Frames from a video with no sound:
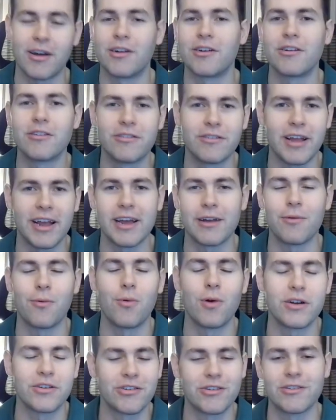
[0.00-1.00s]
understand
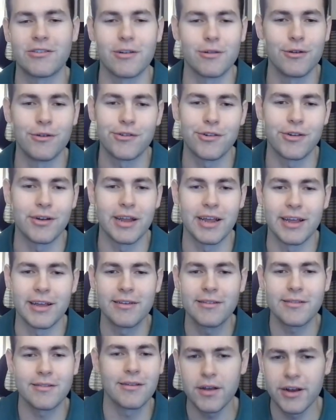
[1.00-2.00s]
what your solution
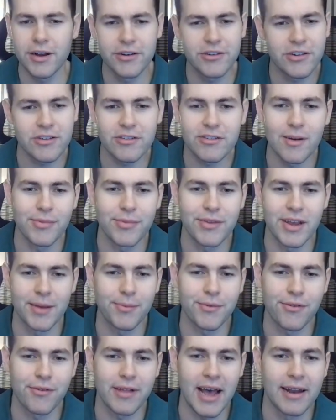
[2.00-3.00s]
is. Here are just some tips
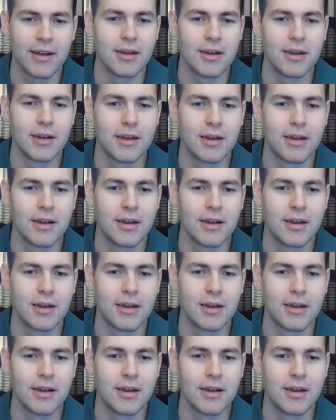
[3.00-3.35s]
for that.